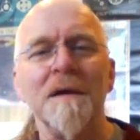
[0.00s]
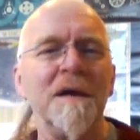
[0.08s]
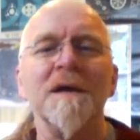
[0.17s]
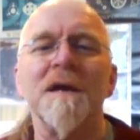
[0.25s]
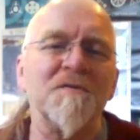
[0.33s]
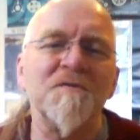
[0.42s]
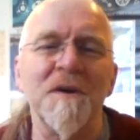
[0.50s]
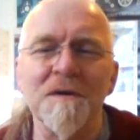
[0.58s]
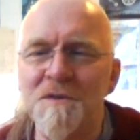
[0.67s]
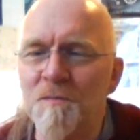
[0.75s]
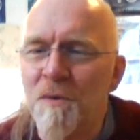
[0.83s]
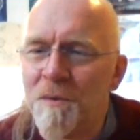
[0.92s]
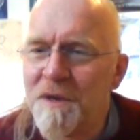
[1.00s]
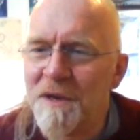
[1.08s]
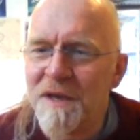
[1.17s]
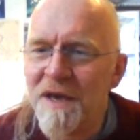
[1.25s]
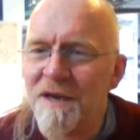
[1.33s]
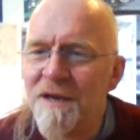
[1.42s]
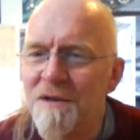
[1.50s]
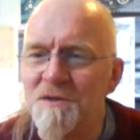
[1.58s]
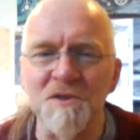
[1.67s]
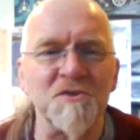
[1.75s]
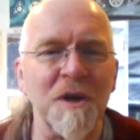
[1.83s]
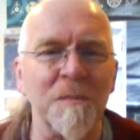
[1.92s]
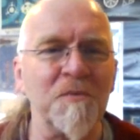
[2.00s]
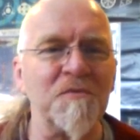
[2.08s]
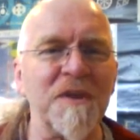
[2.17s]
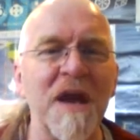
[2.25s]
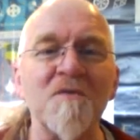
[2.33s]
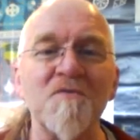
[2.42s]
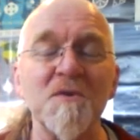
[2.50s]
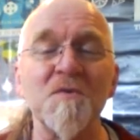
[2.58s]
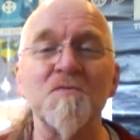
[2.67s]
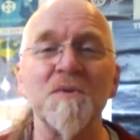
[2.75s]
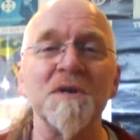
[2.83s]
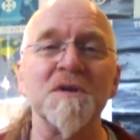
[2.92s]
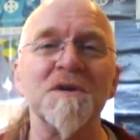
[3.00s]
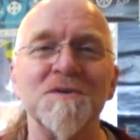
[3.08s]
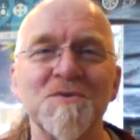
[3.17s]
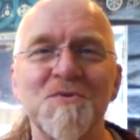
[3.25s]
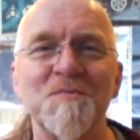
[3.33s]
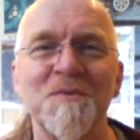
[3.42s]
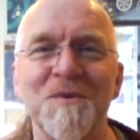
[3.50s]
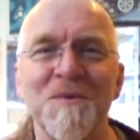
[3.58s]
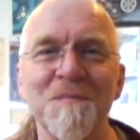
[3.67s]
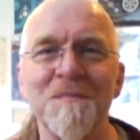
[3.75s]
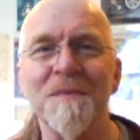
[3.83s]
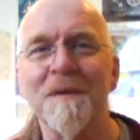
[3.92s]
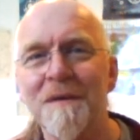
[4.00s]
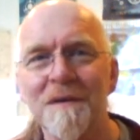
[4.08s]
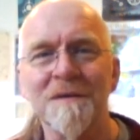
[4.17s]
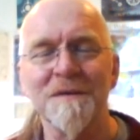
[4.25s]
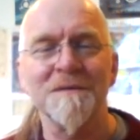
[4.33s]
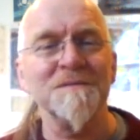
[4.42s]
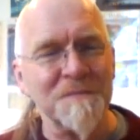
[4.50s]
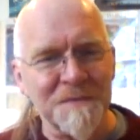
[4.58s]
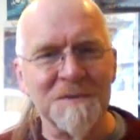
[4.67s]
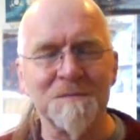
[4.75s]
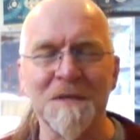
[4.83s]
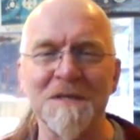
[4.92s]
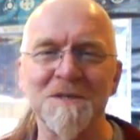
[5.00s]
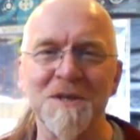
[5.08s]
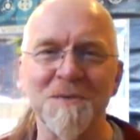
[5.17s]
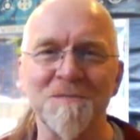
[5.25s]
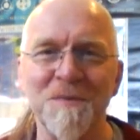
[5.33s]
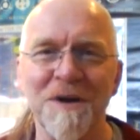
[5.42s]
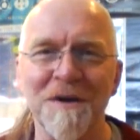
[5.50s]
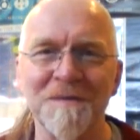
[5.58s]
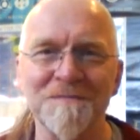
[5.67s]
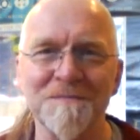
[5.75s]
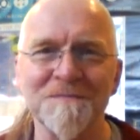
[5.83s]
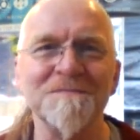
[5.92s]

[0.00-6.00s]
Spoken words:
There you go, folks. I'm probably going to get in loads of trouble for that. Feel free to contribute. Speak to you soon. Bye.